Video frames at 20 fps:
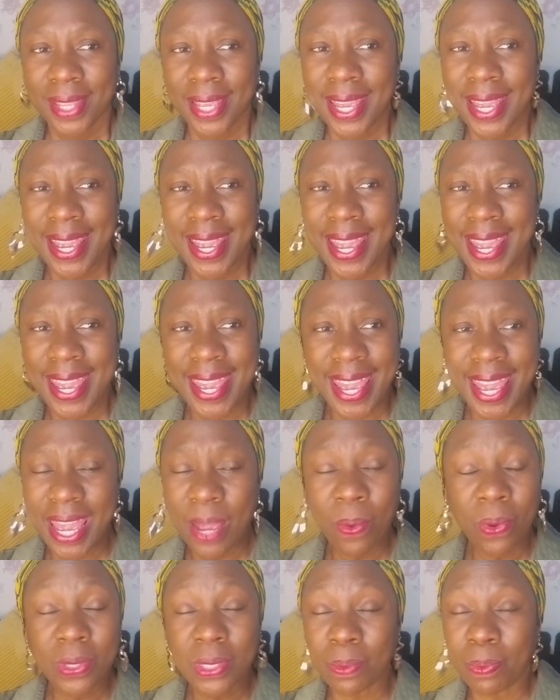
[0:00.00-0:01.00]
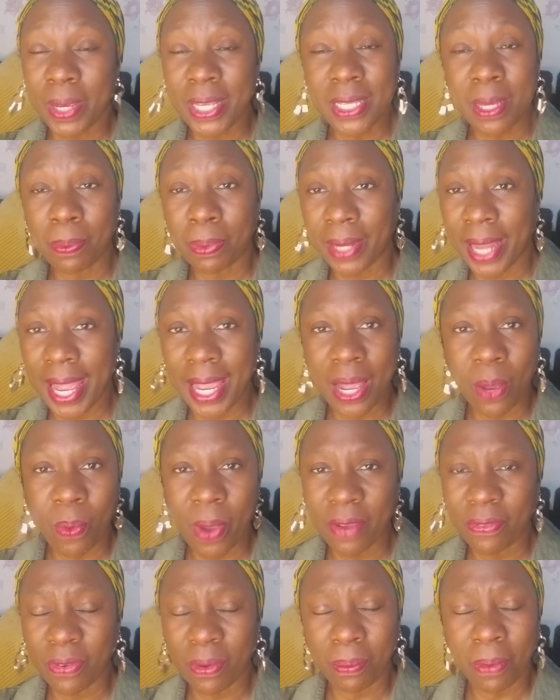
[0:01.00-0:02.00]
he was busy playing away
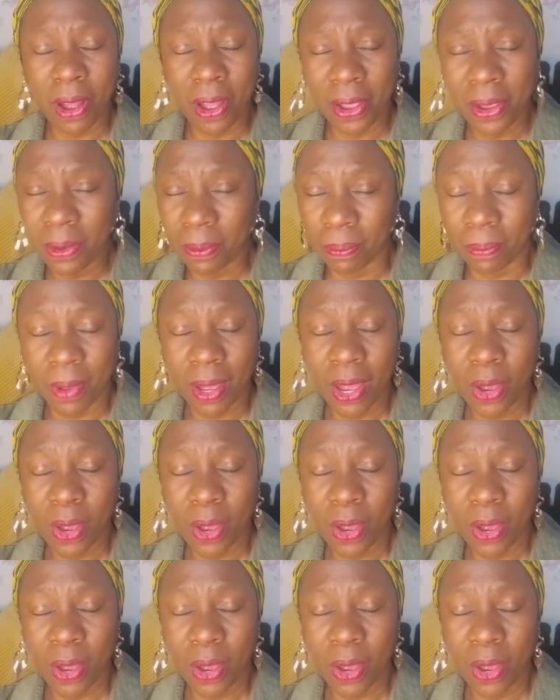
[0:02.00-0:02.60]
from home